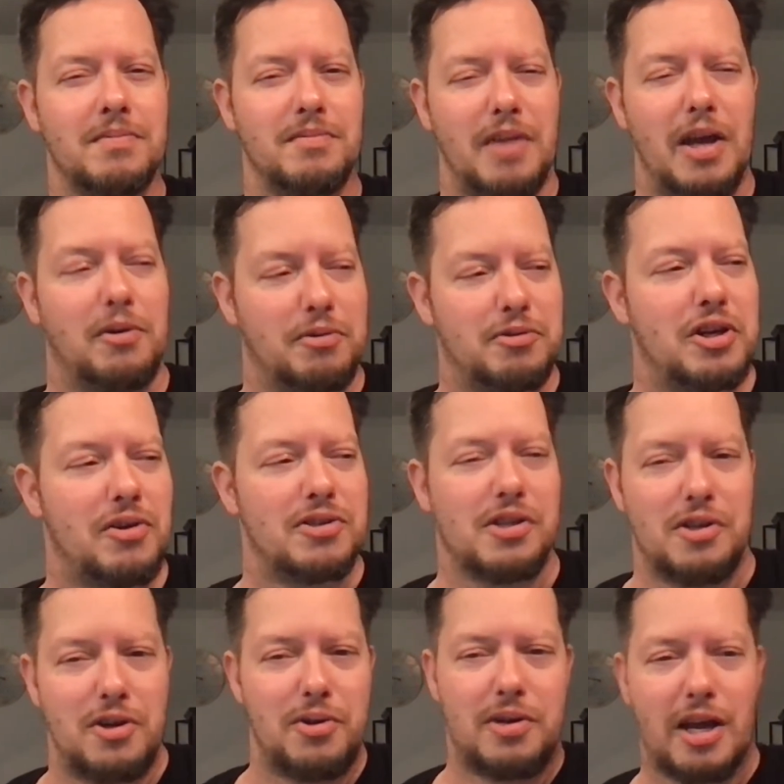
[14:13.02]
No,
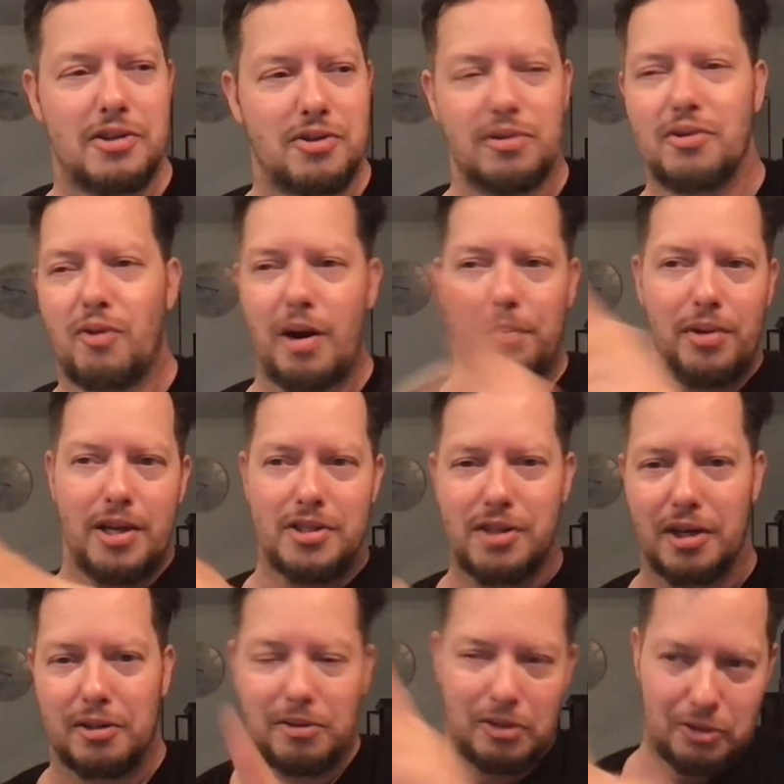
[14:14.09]
seriously, you guys are in the right place.
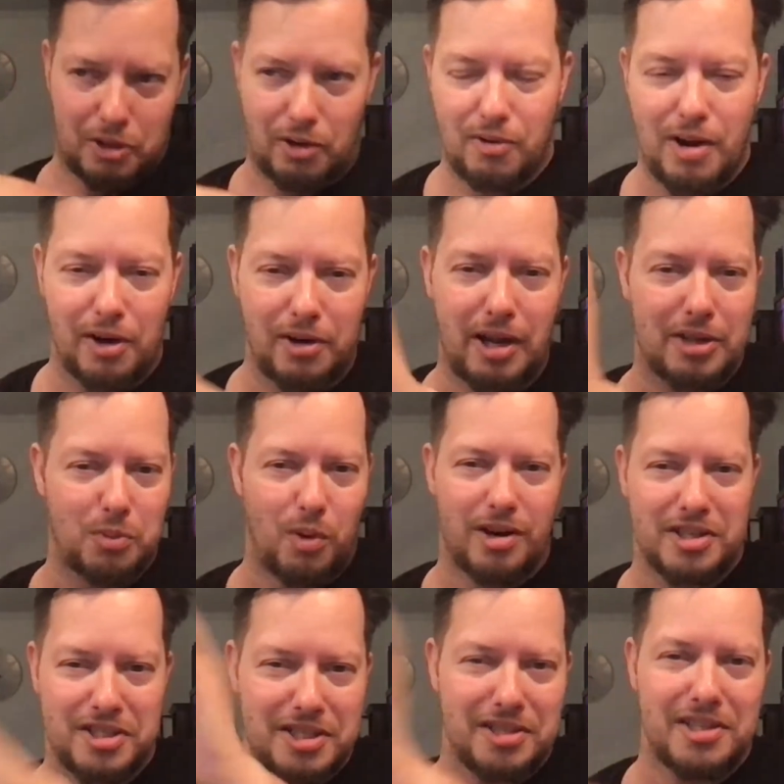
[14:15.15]
Like, turn around, you guys
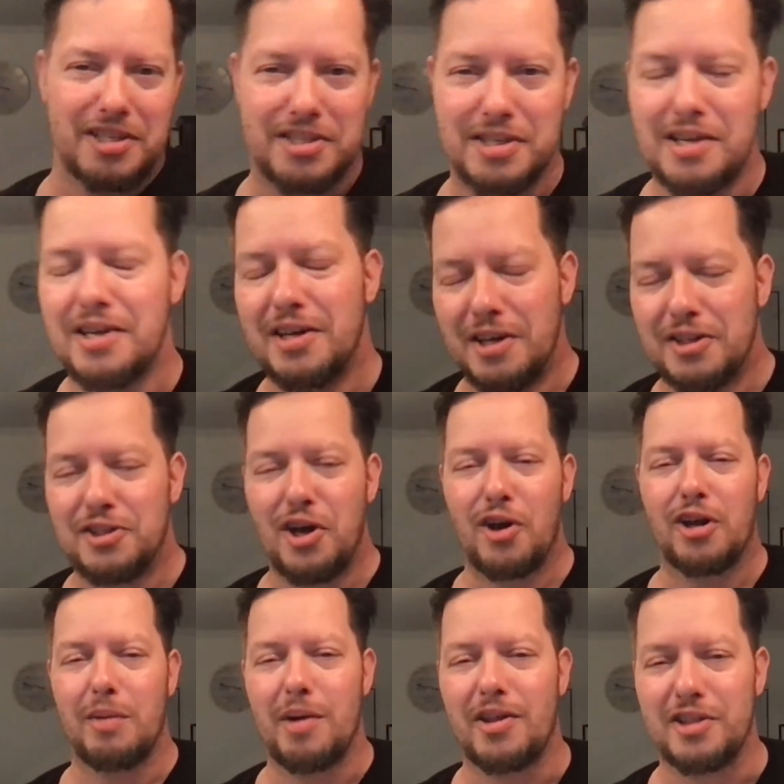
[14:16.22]
want to see this.
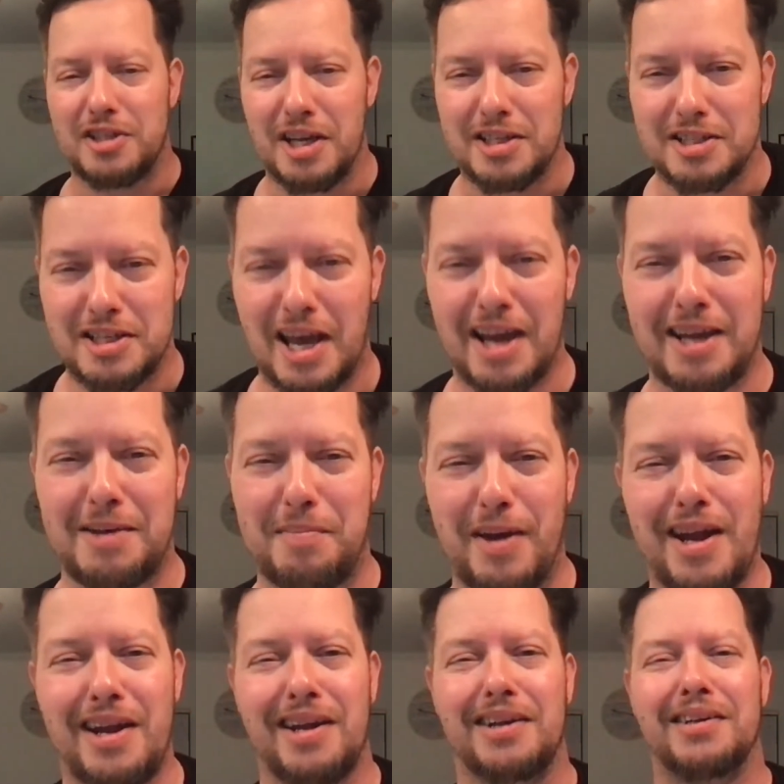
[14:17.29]
Talking about the Texas Aggie
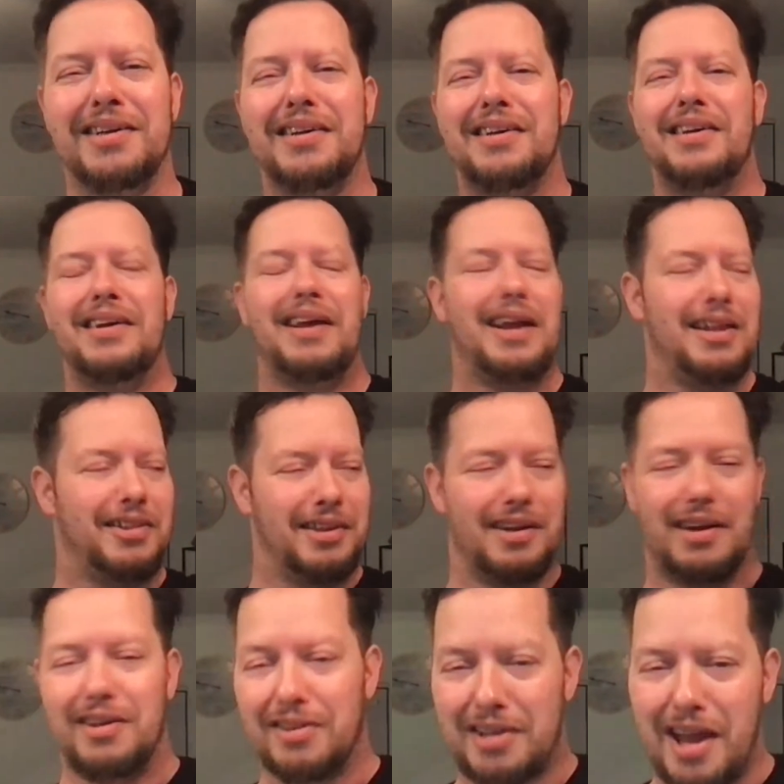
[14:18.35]
band and
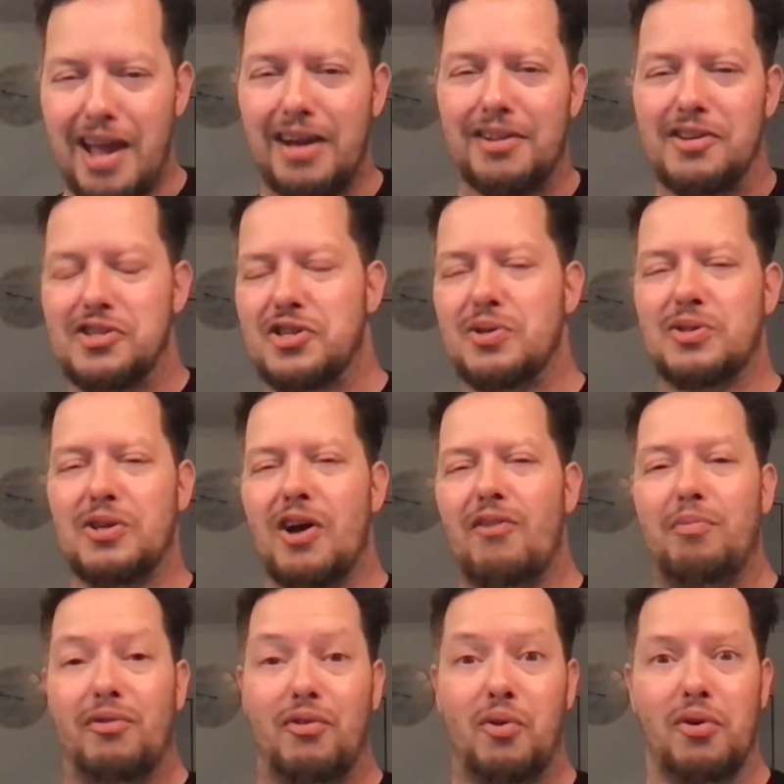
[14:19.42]
the cannon that shoots
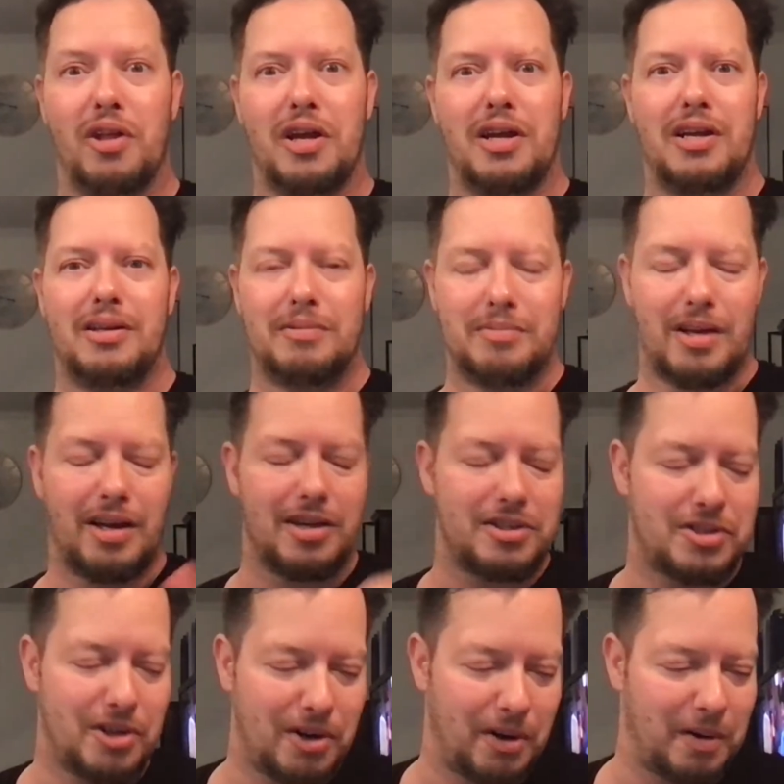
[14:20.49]
off before they
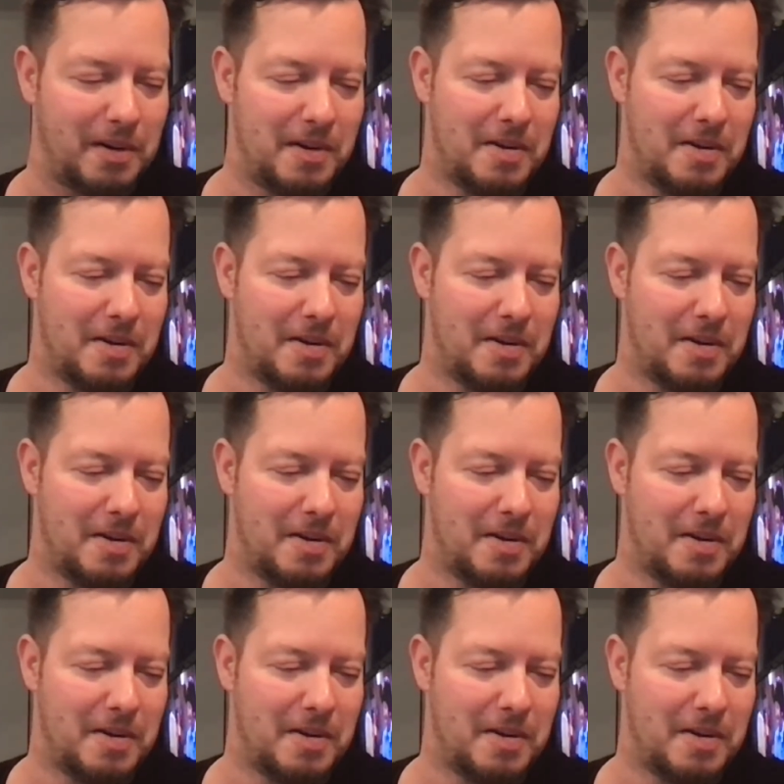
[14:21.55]
start.